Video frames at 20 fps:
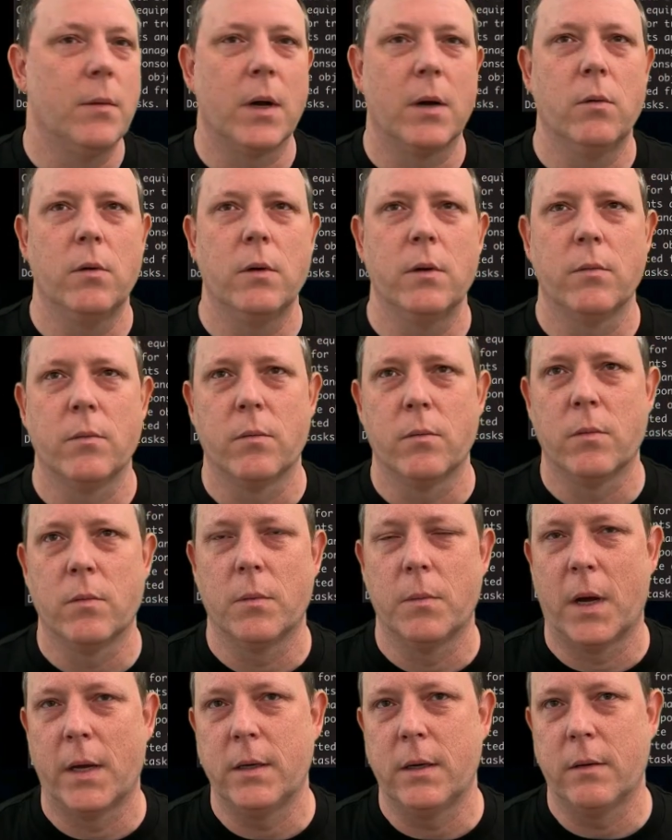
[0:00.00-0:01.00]
but I want to
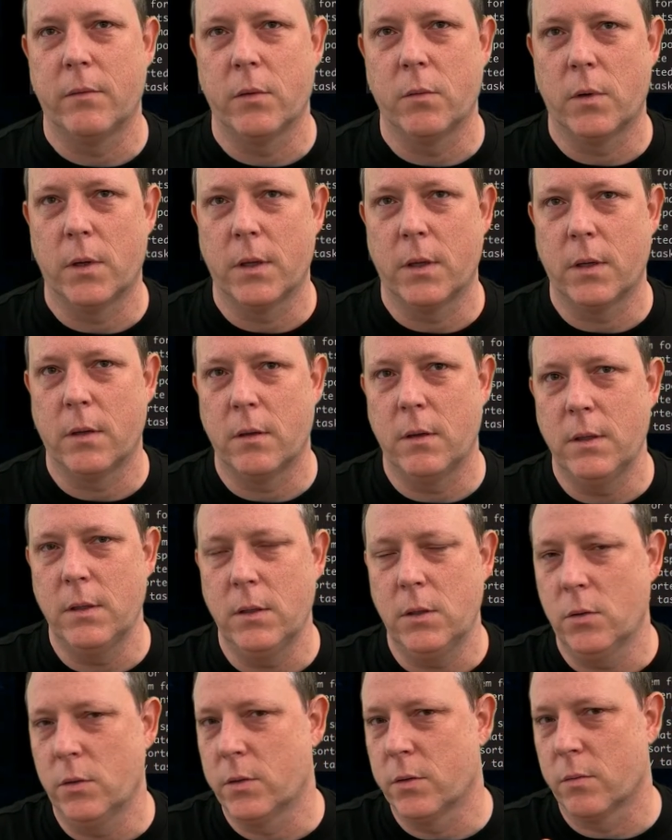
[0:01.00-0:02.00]
remind everyone that
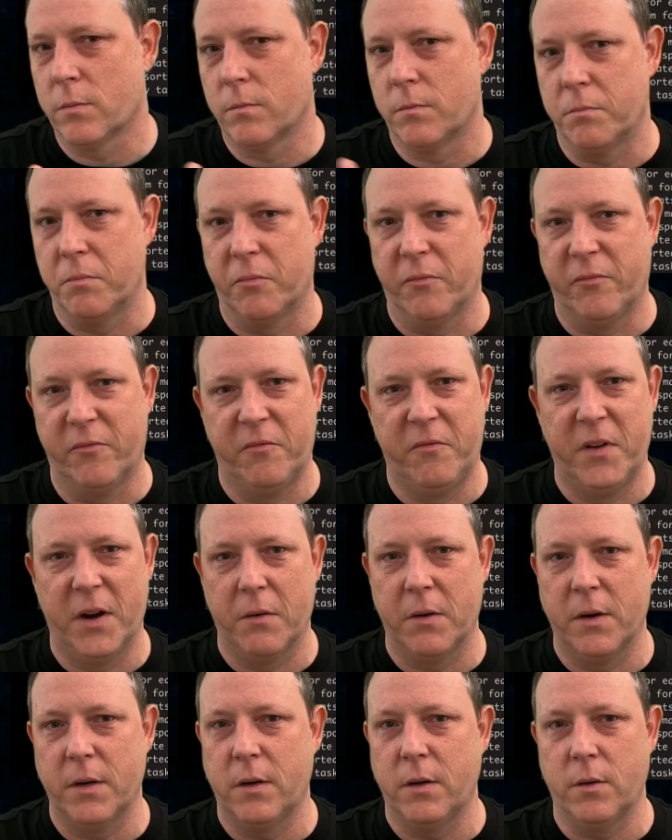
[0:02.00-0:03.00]
these tools are
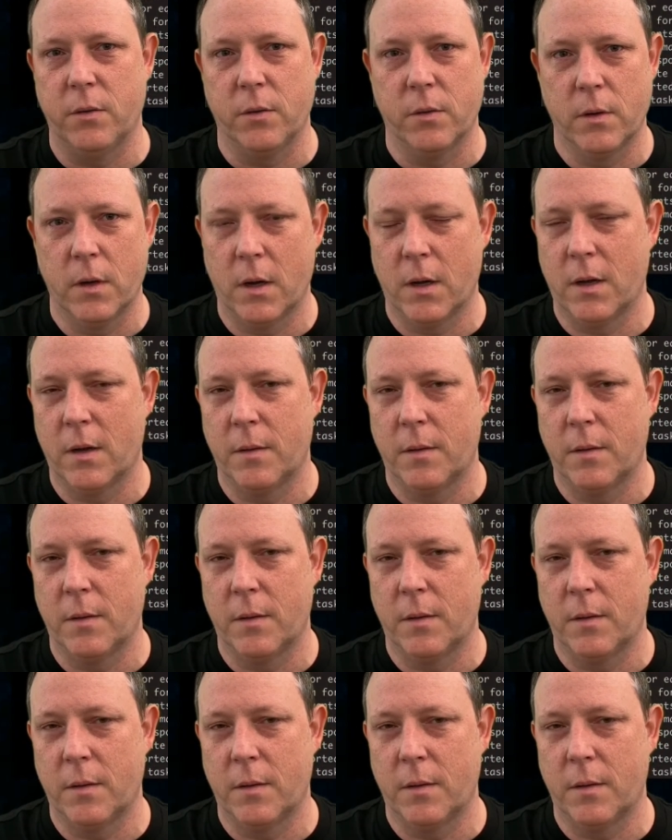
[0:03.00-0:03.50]
very new.